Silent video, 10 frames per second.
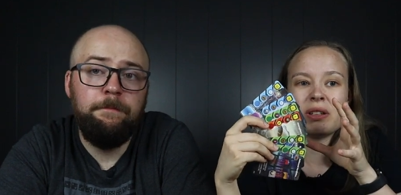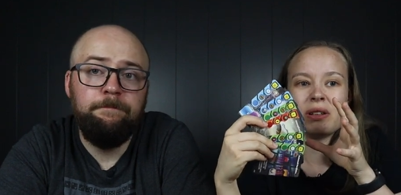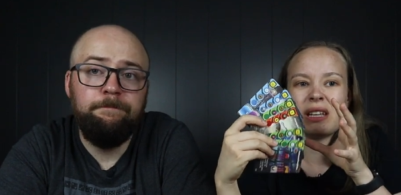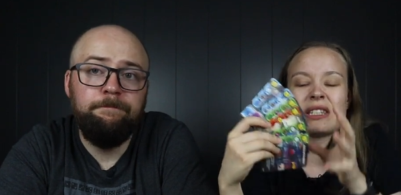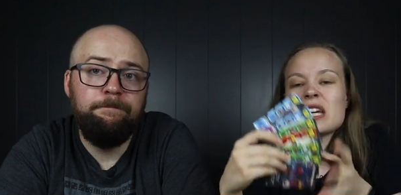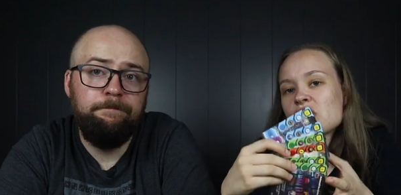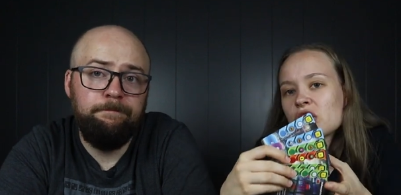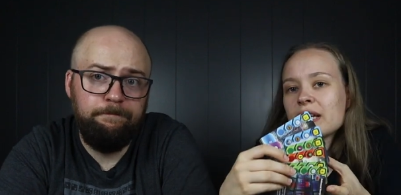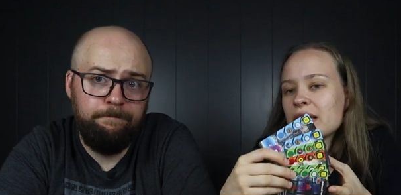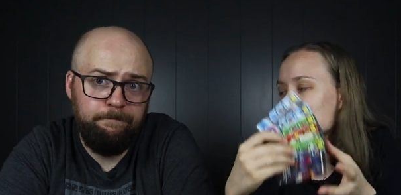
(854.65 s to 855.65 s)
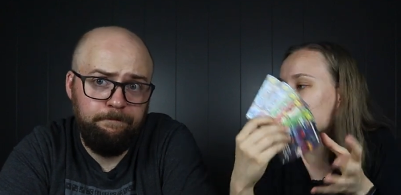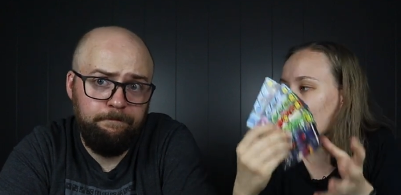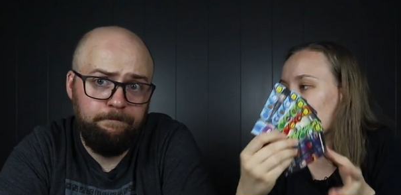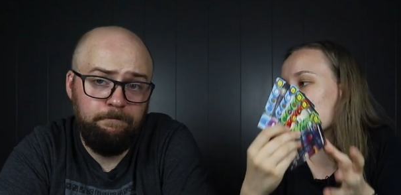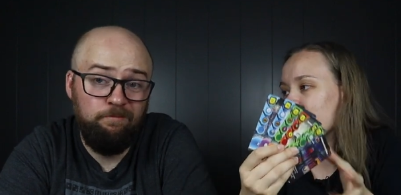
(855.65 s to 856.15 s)
Speaker 1: essentially the
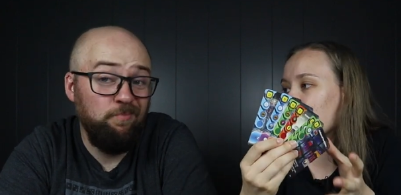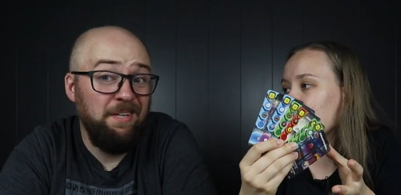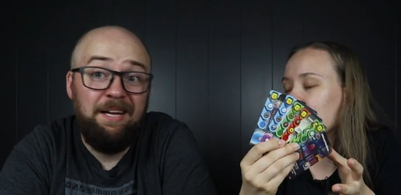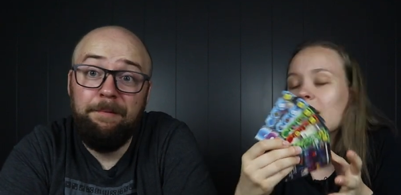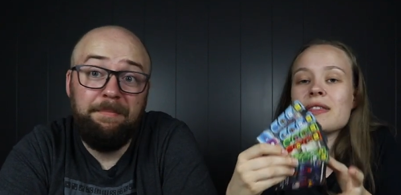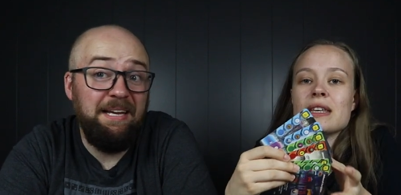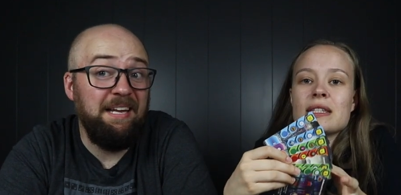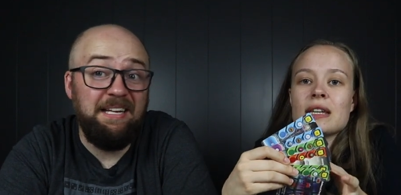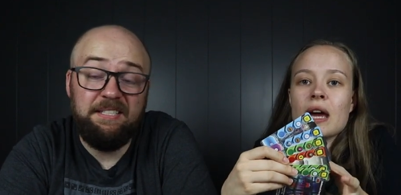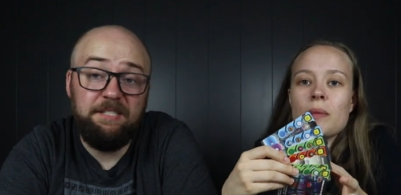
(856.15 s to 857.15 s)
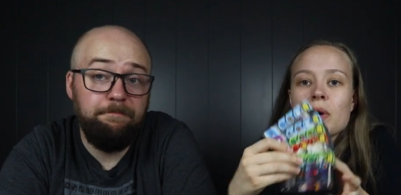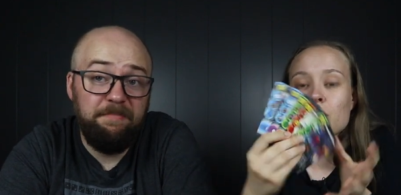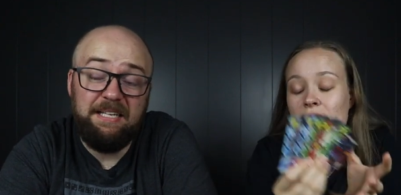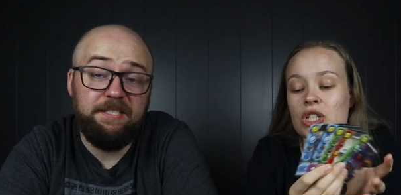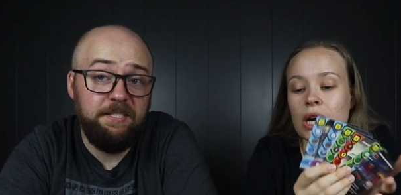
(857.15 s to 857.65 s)
same thing in this it game, is.
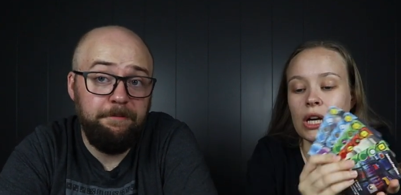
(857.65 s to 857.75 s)
which yes. I